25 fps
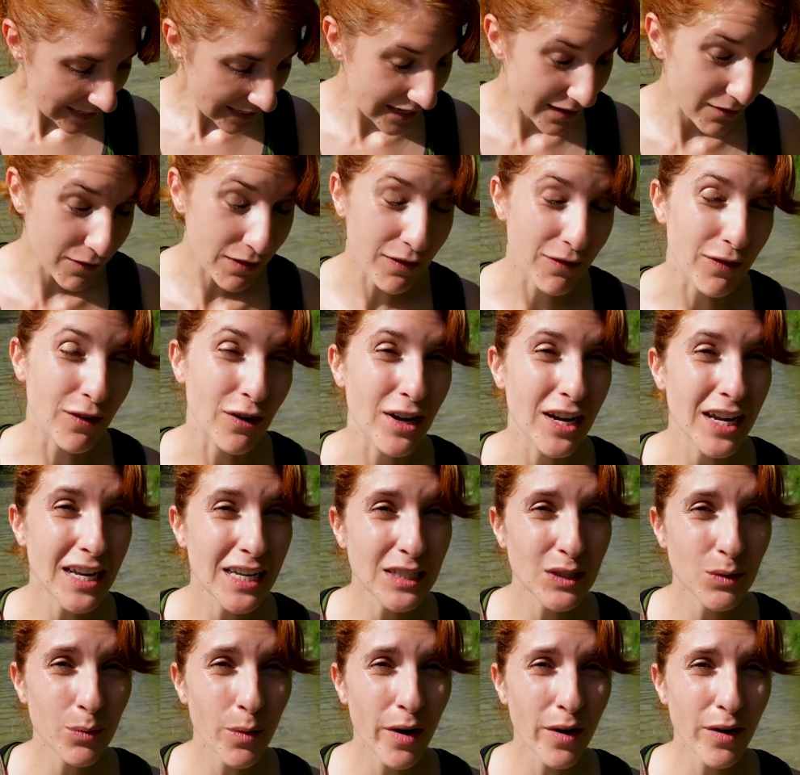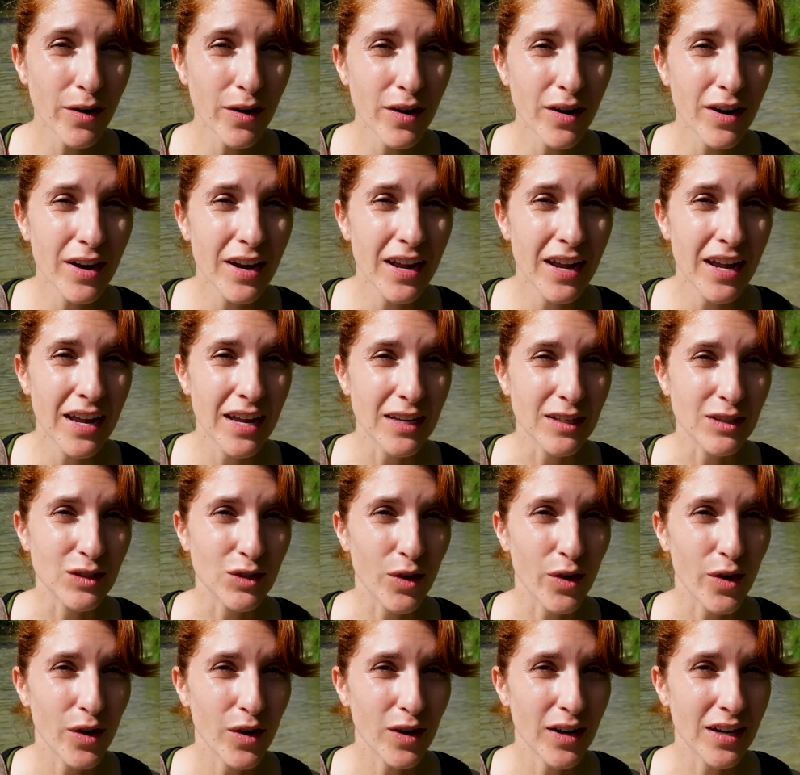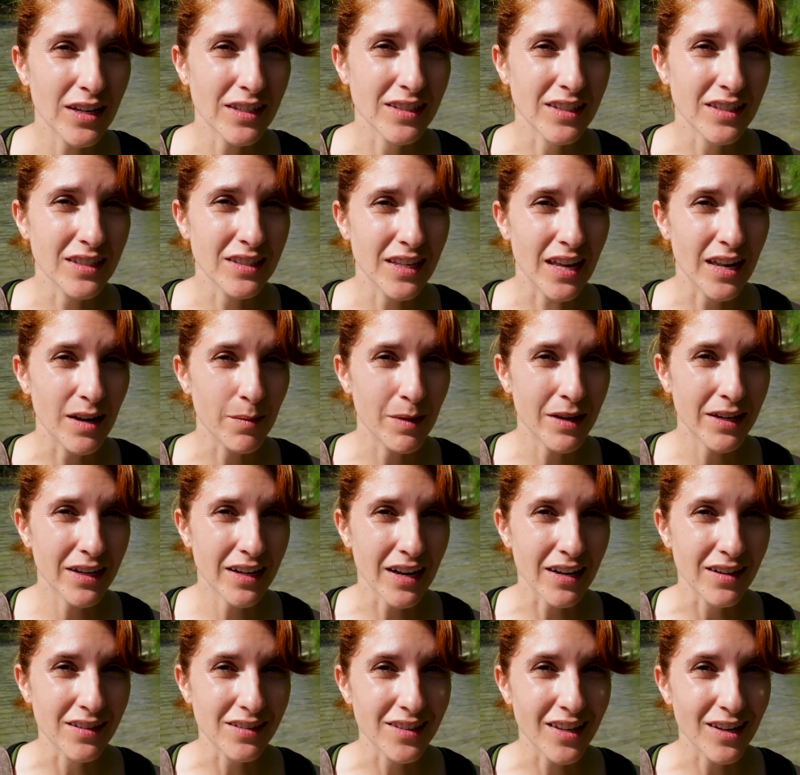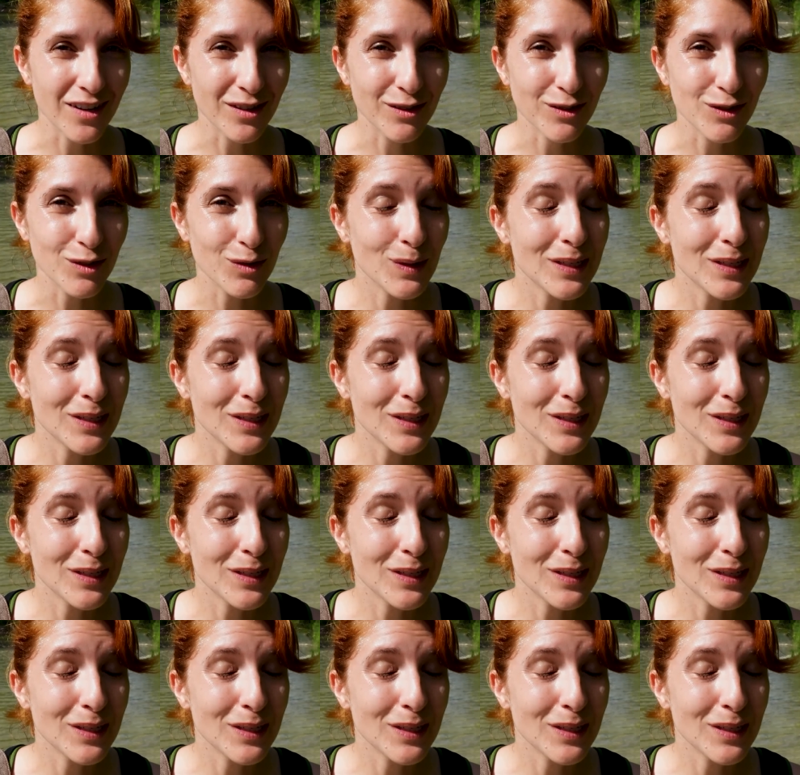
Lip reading: Even if there is water, as long as the sediment kind of settles,